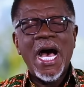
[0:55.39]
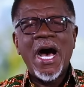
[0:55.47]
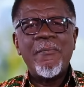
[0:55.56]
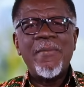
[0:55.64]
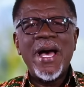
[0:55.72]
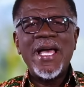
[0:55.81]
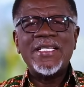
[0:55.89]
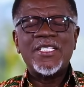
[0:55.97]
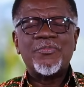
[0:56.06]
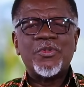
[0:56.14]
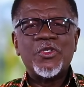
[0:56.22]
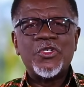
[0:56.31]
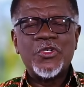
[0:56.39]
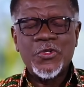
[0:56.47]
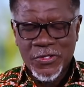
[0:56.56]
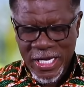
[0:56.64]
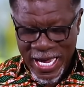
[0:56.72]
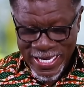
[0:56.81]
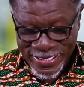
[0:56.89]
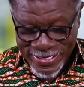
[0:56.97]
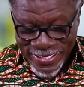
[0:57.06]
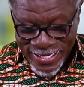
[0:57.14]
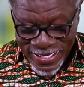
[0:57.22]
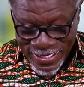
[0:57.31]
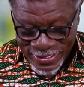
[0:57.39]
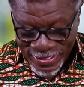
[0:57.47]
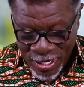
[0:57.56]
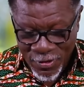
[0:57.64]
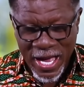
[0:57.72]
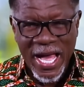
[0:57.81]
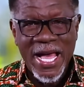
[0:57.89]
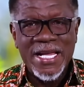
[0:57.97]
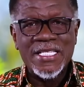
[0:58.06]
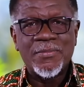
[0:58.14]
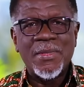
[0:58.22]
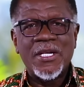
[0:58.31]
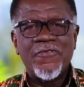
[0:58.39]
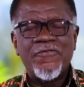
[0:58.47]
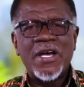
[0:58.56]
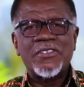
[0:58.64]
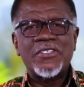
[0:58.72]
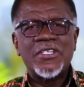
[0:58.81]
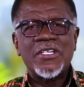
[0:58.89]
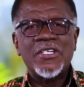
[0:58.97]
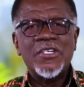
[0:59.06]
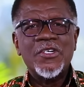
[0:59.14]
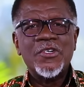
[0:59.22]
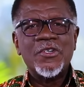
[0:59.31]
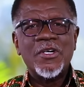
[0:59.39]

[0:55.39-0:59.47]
Our minds produce ideas, our hands manufacture